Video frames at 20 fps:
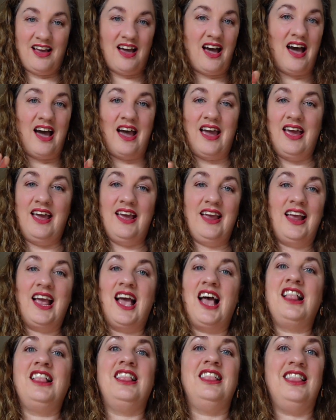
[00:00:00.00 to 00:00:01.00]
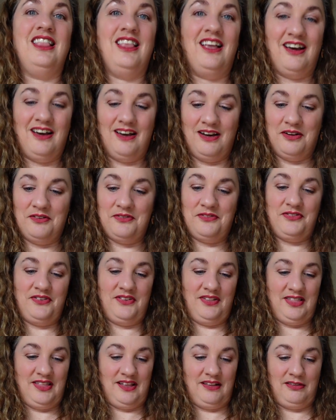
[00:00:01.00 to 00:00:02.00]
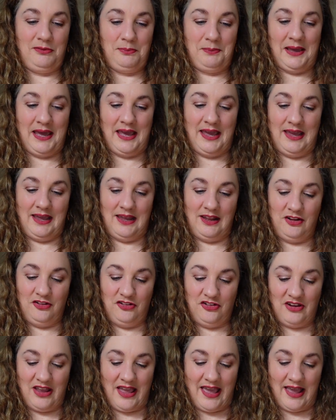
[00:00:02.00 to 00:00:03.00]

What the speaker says: I love this page,